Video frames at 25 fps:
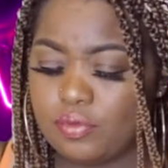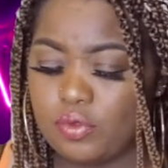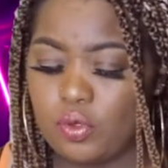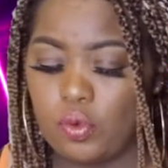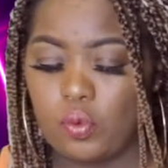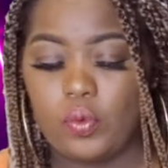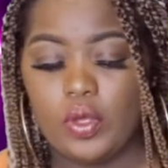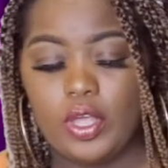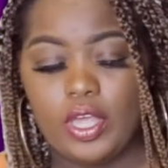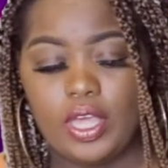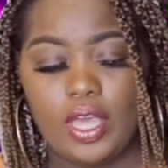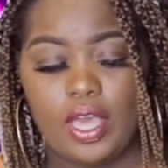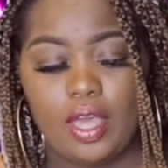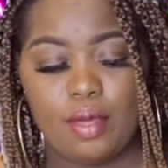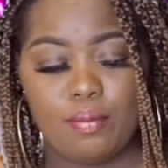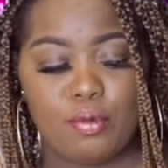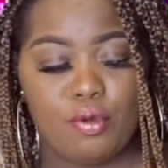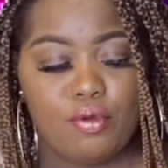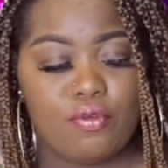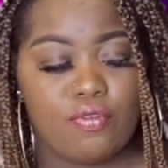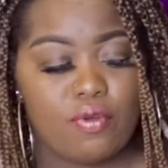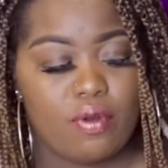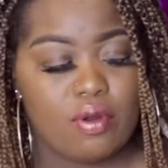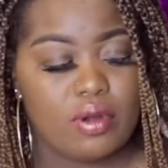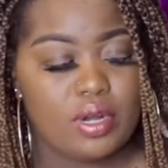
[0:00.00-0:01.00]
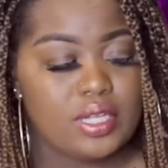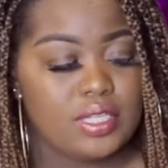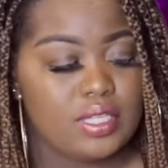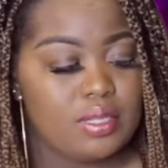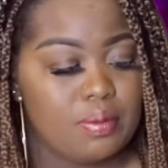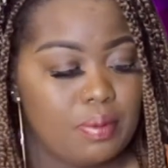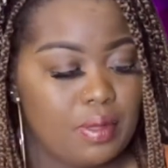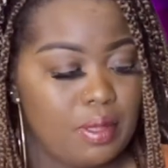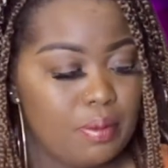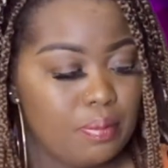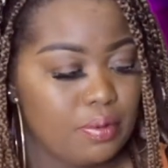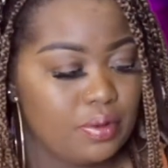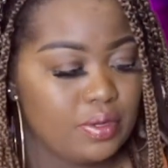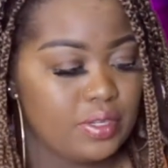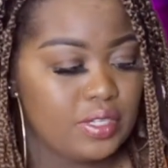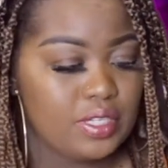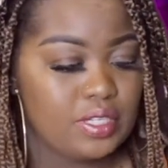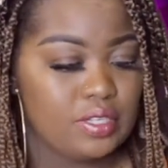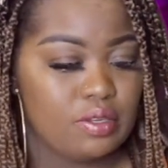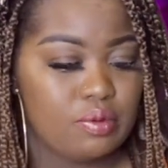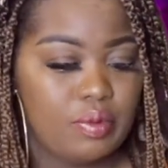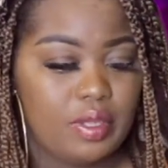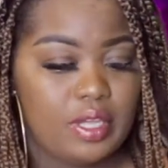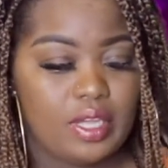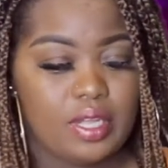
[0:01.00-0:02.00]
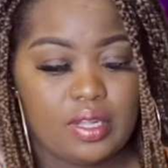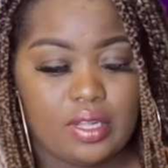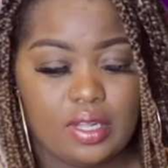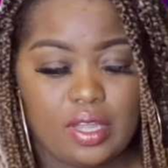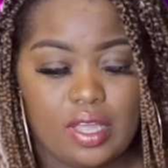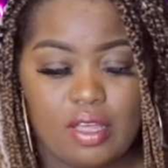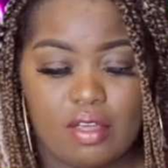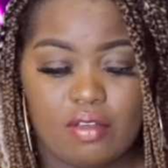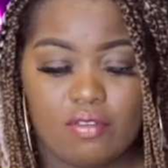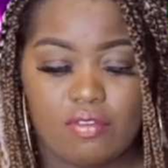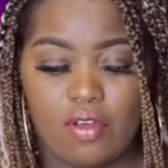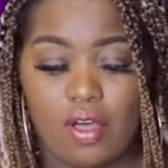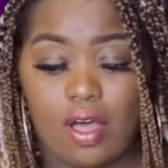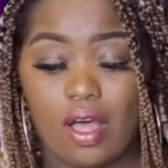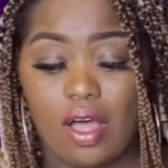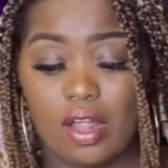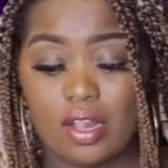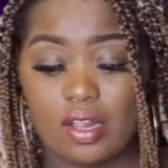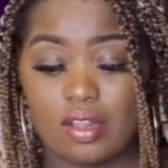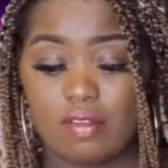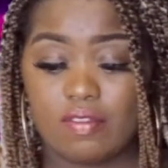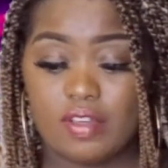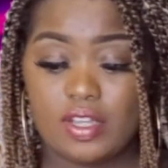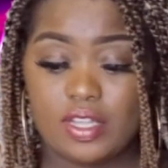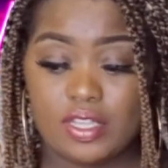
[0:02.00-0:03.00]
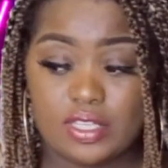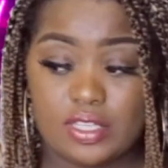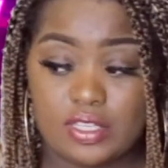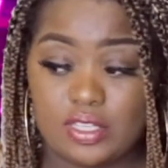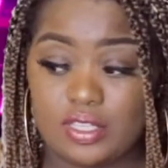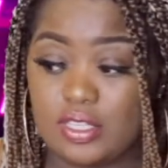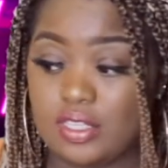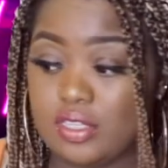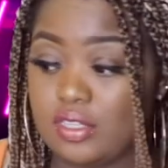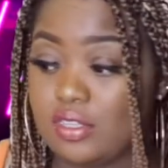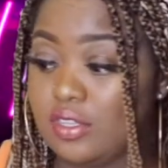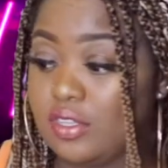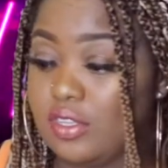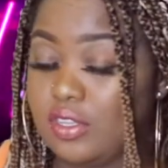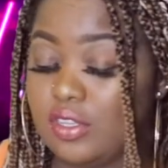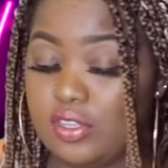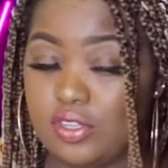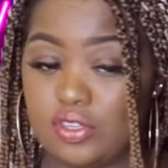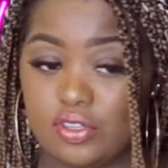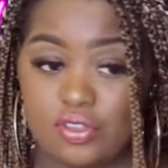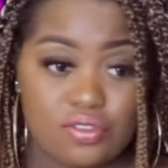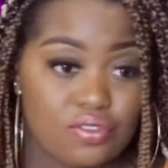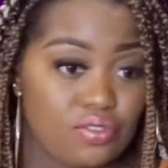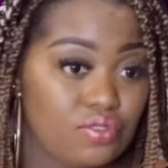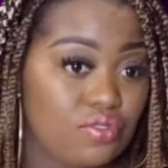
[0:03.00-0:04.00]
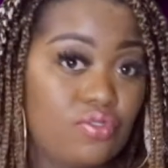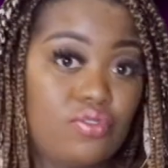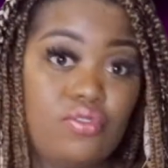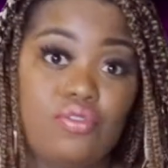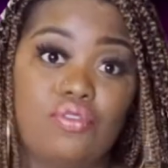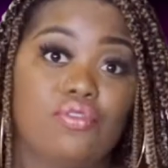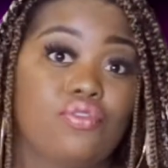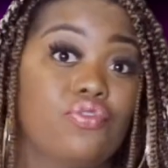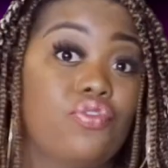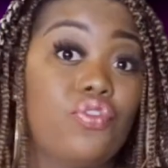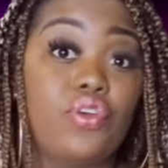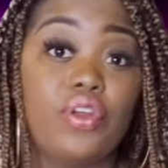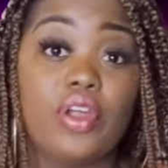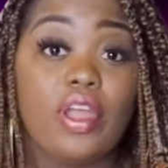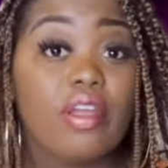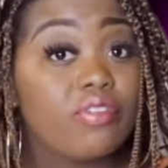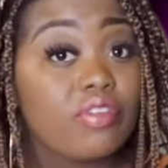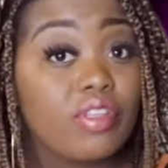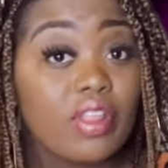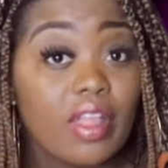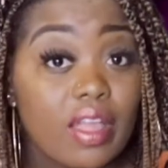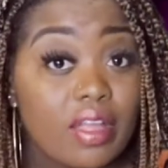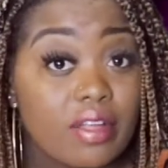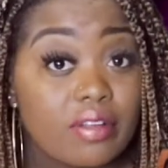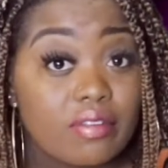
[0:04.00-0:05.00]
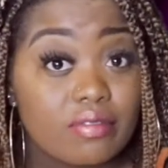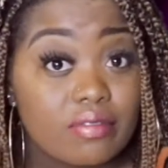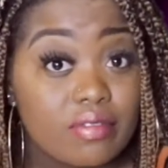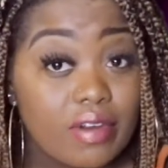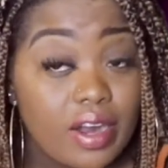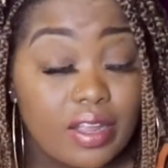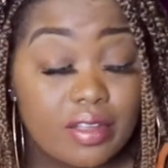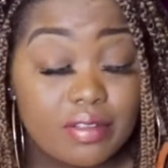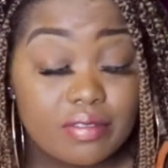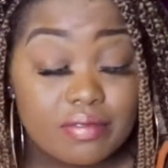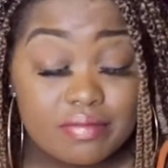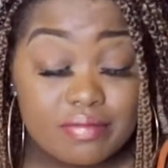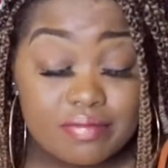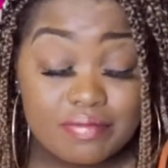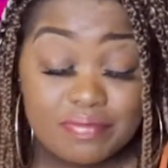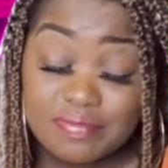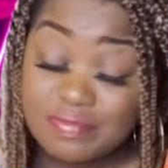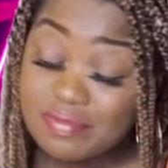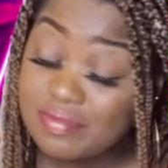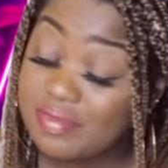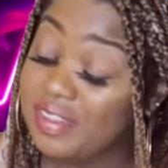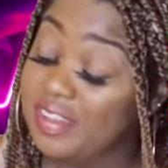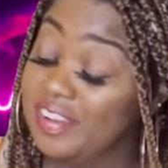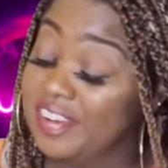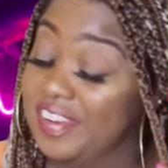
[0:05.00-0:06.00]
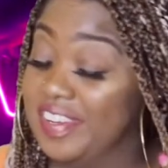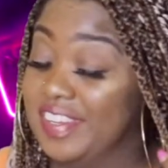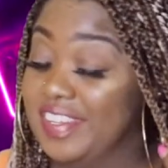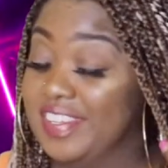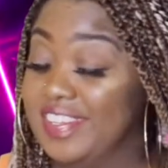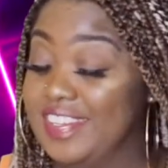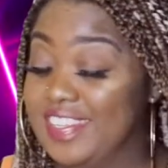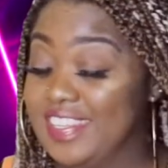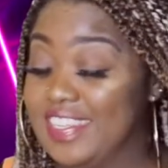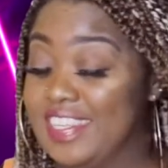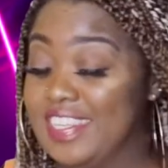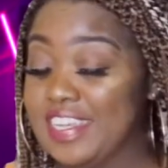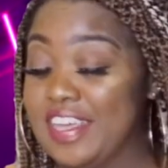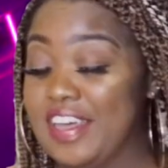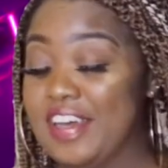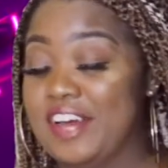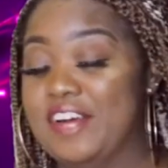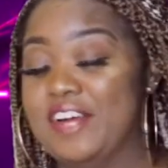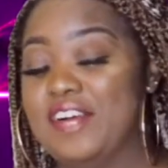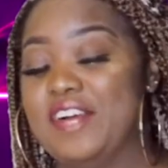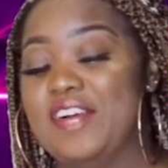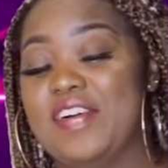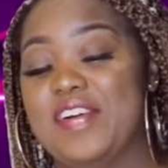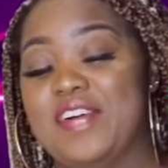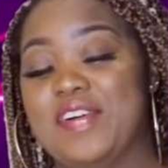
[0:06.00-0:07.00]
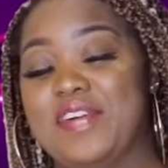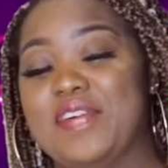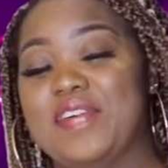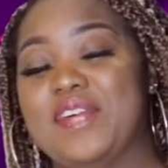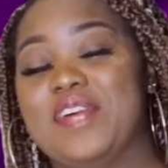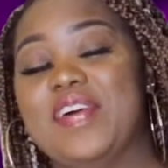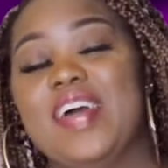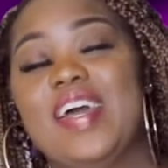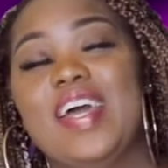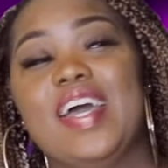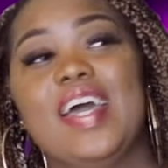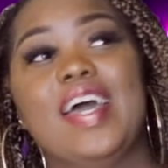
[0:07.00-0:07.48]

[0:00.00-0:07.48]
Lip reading: We can't move forward as a people until we can love all of us for everything, right? So